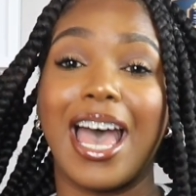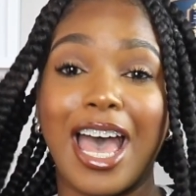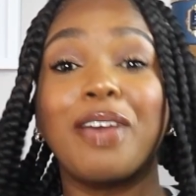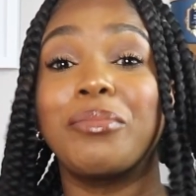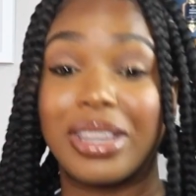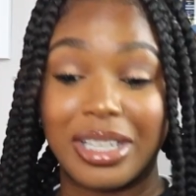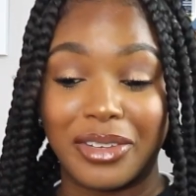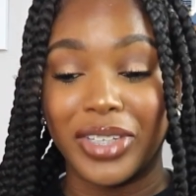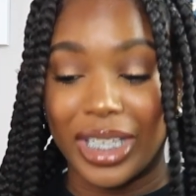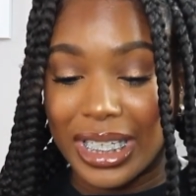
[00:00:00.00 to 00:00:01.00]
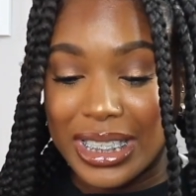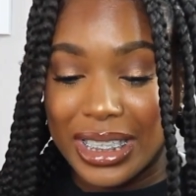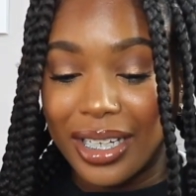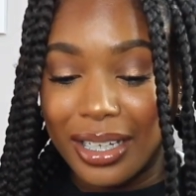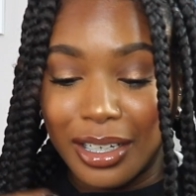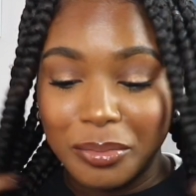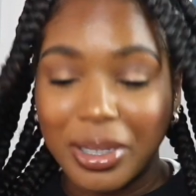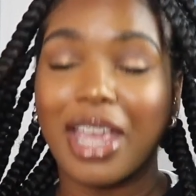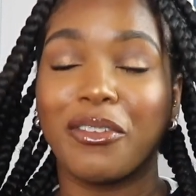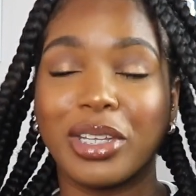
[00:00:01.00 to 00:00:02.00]
I'm loving it. Um,
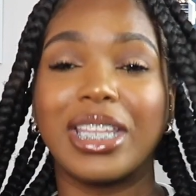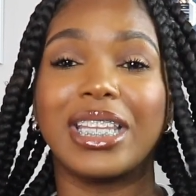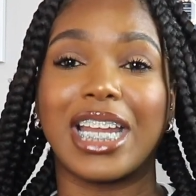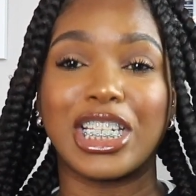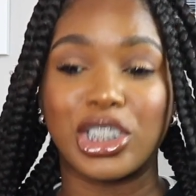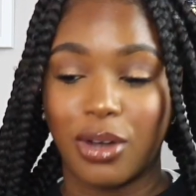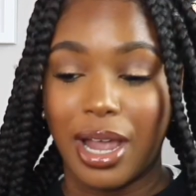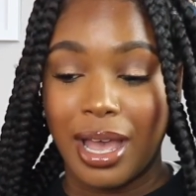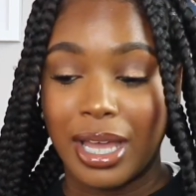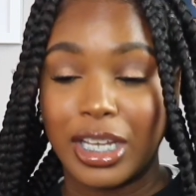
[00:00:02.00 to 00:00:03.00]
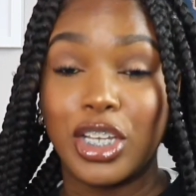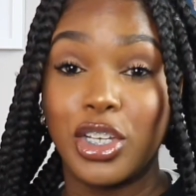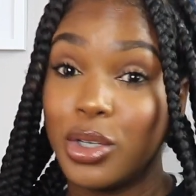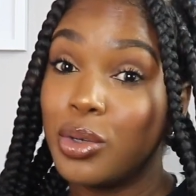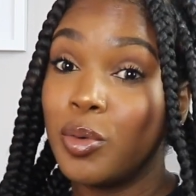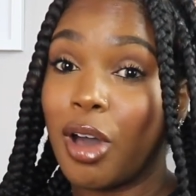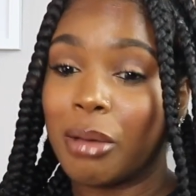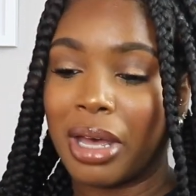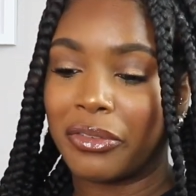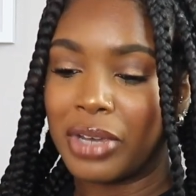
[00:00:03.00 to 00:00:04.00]
everything that I tried new on
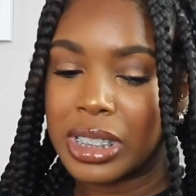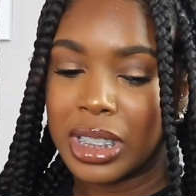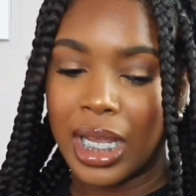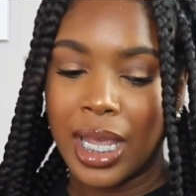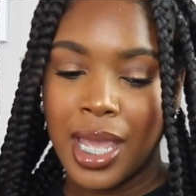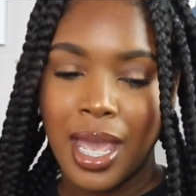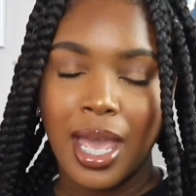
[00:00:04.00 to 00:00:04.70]
my face today,